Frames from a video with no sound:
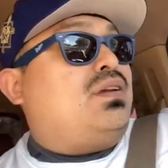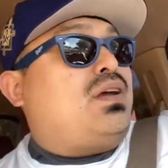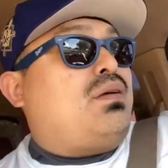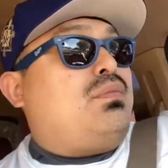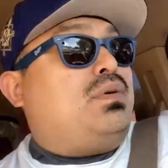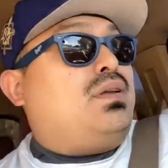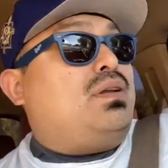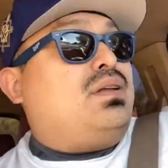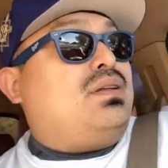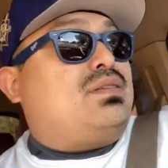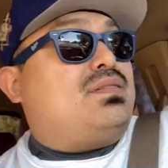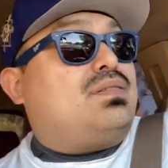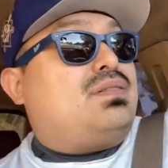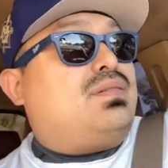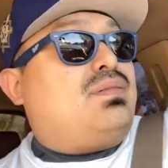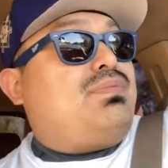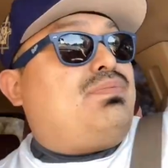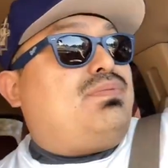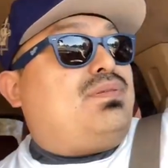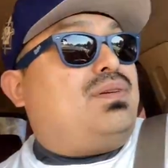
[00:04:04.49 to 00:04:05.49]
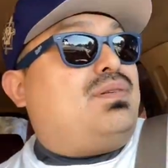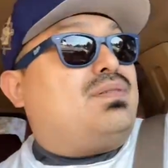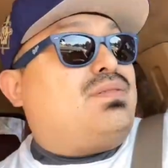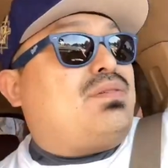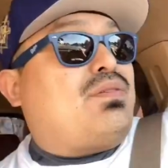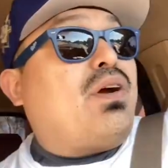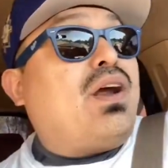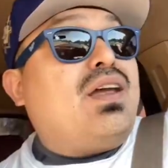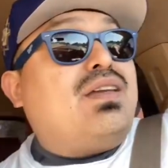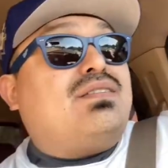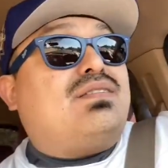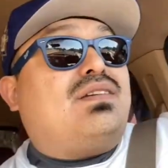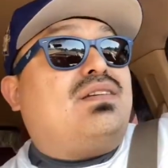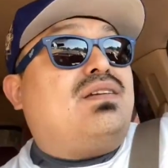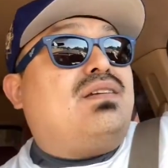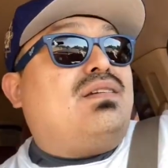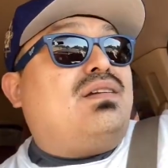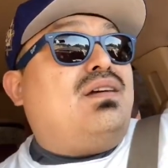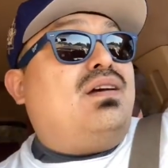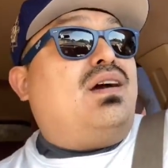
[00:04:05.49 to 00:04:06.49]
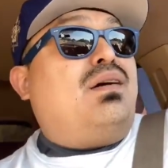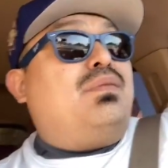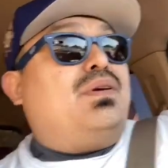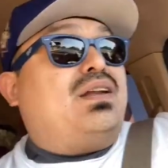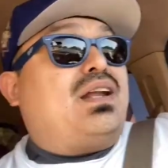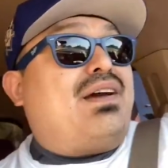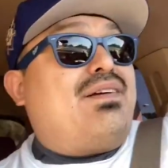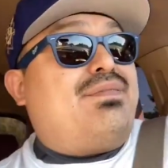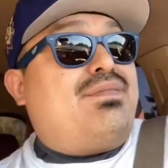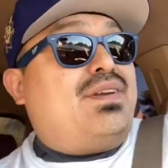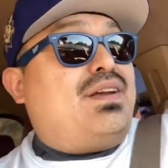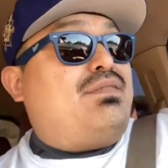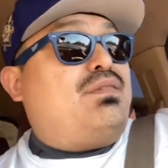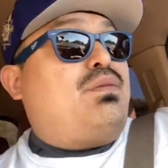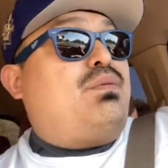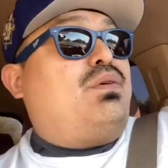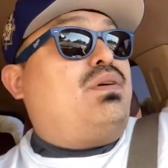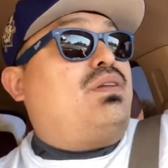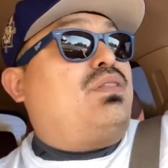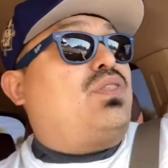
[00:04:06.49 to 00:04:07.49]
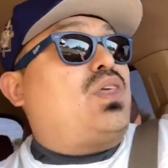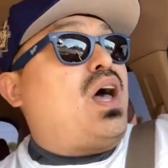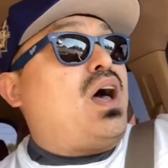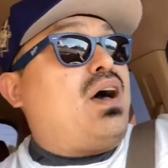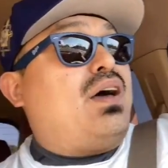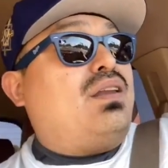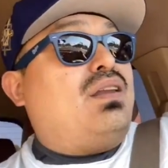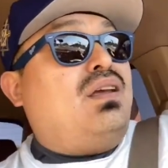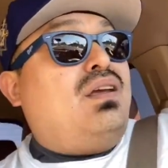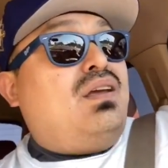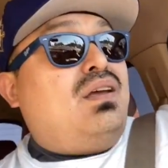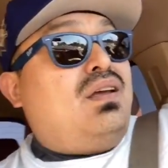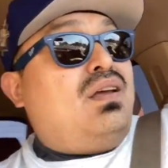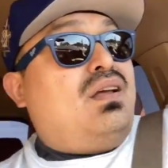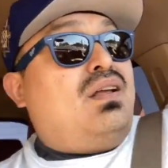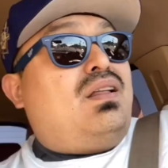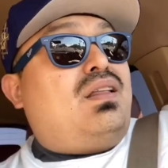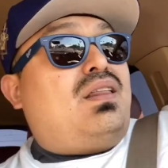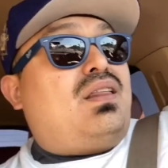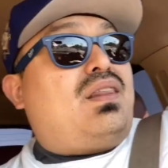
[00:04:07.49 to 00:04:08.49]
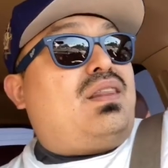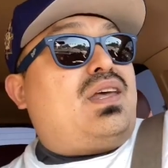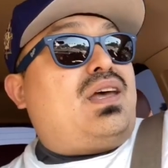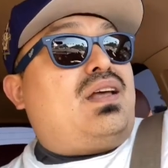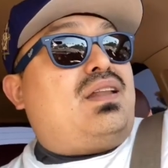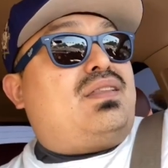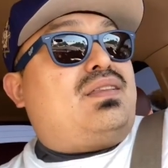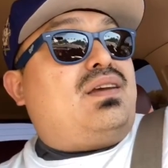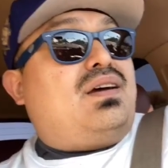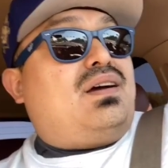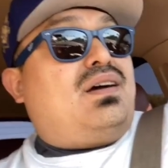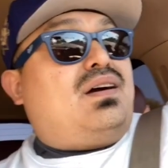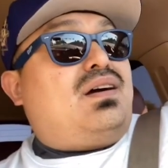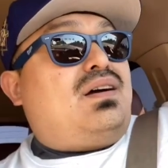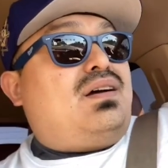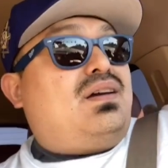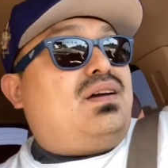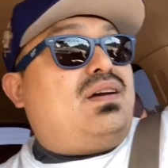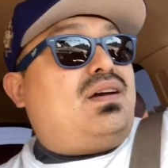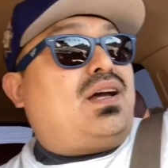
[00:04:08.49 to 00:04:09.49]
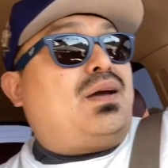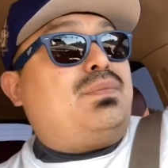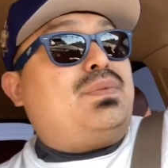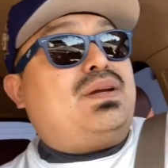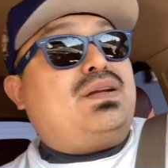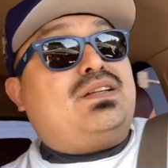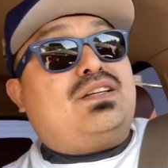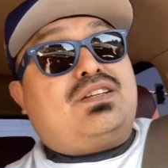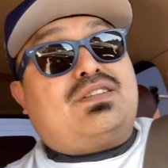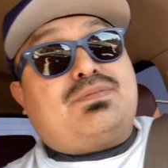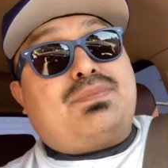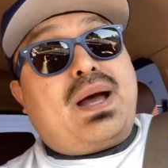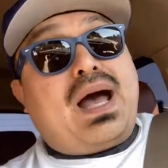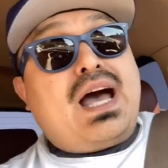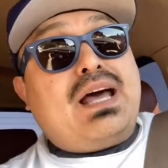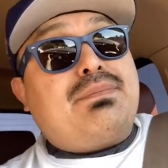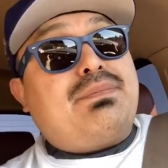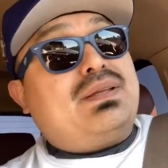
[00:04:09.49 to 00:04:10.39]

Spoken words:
I mean, it's crazy. You know, I mean, I've never would have thought that I'd be in this spot.